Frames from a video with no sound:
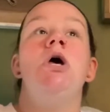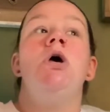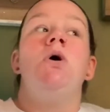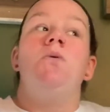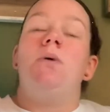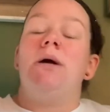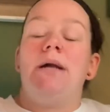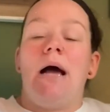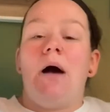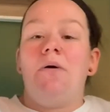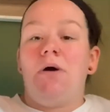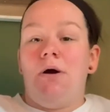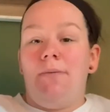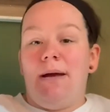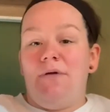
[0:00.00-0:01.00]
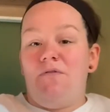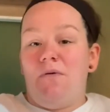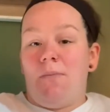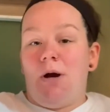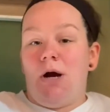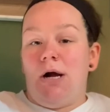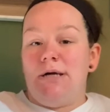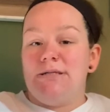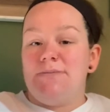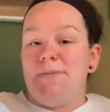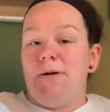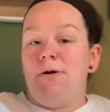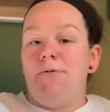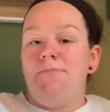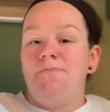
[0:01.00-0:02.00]
We're an hour away from our
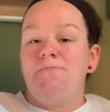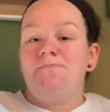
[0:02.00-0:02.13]
hospital,